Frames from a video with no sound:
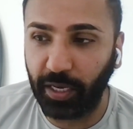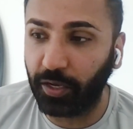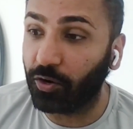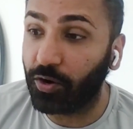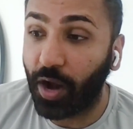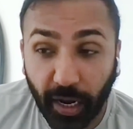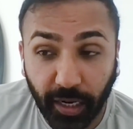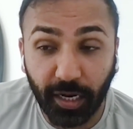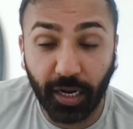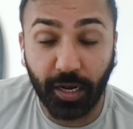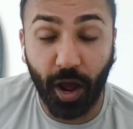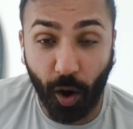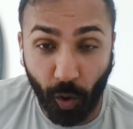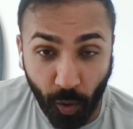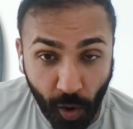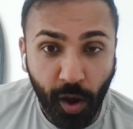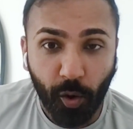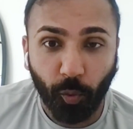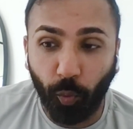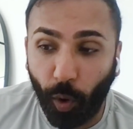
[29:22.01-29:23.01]
You're not going to know
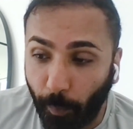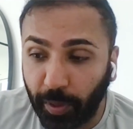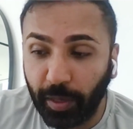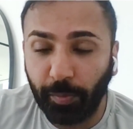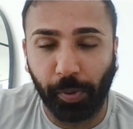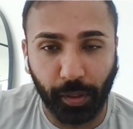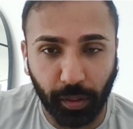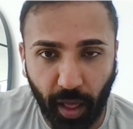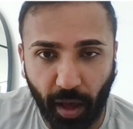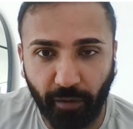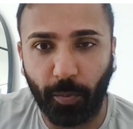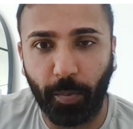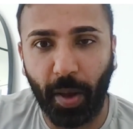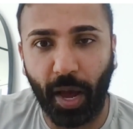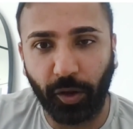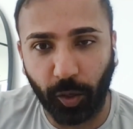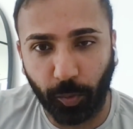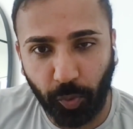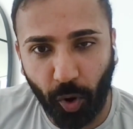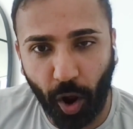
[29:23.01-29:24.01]
what people love
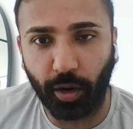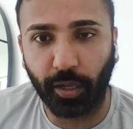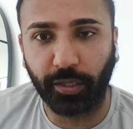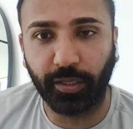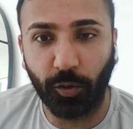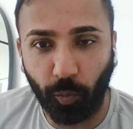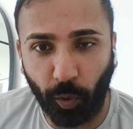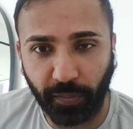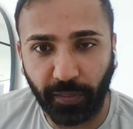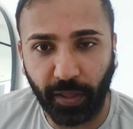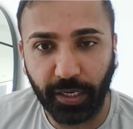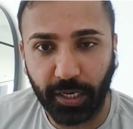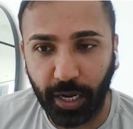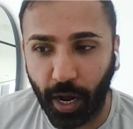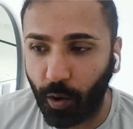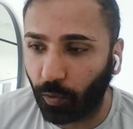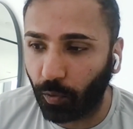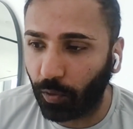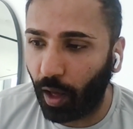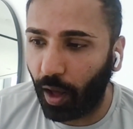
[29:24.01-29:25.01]
about your product and what they
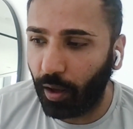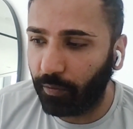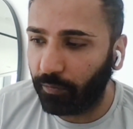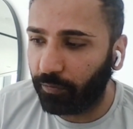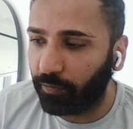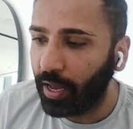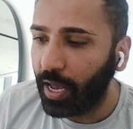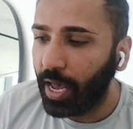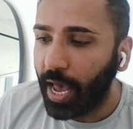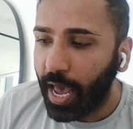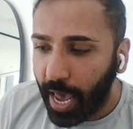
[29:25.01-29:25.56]
don't love.